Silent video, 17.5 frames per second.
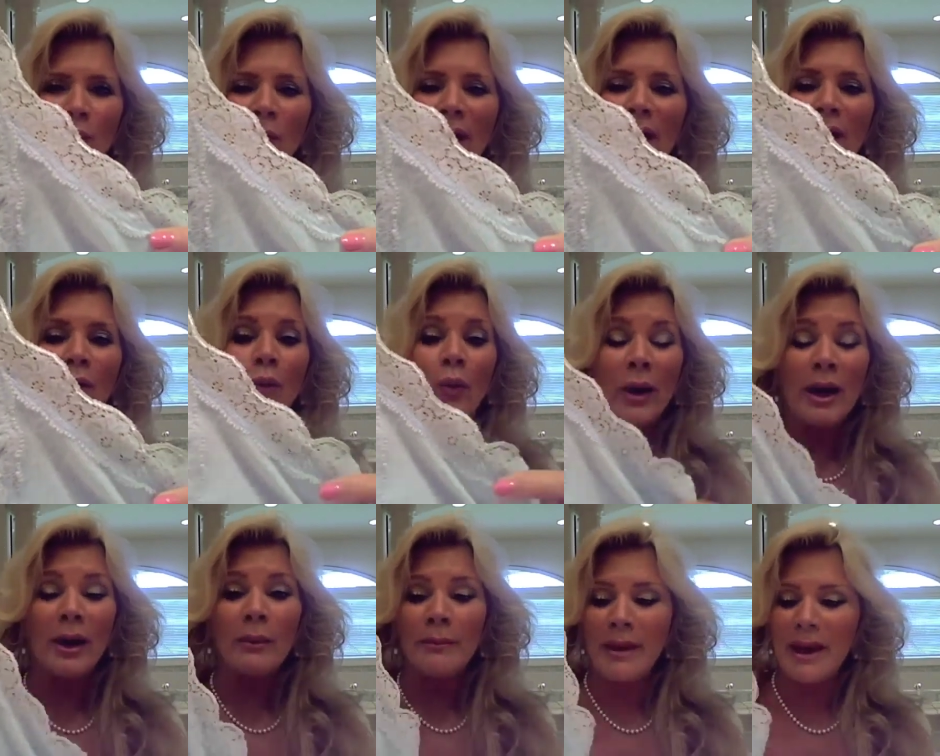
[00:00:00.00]
well,
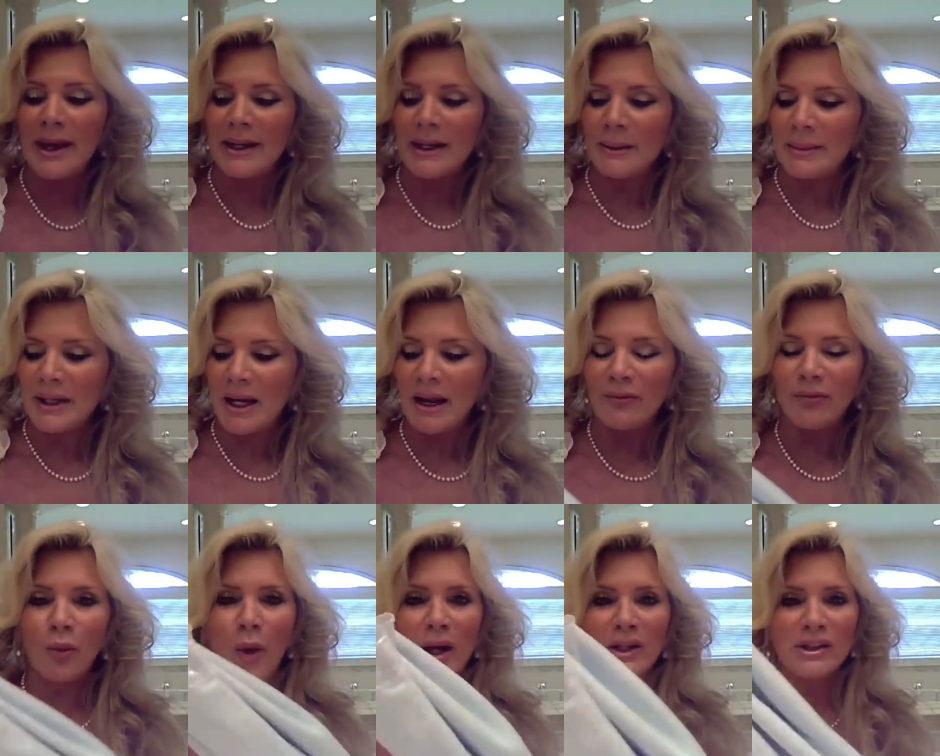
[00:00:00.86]
well made. I mean,
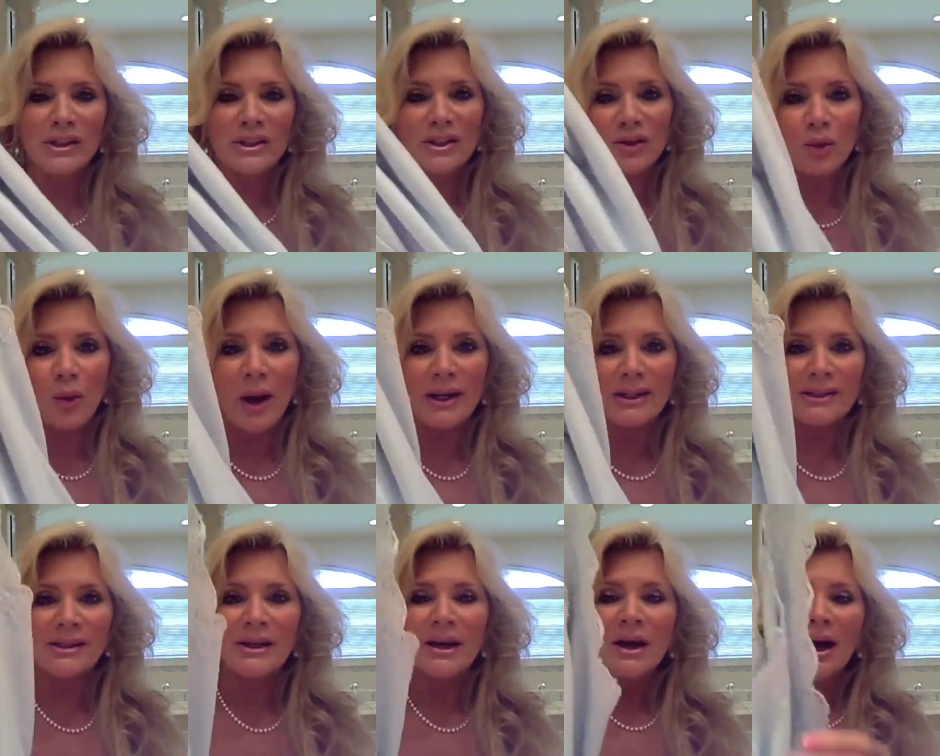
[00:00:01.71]
I've washed this
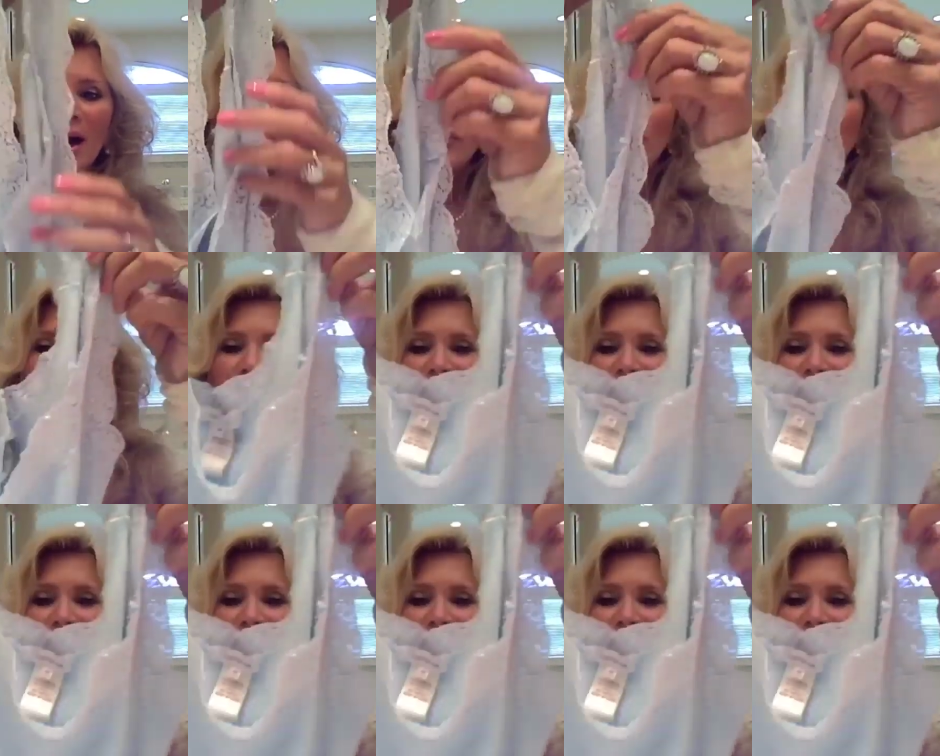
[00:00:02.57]
twice. I've worn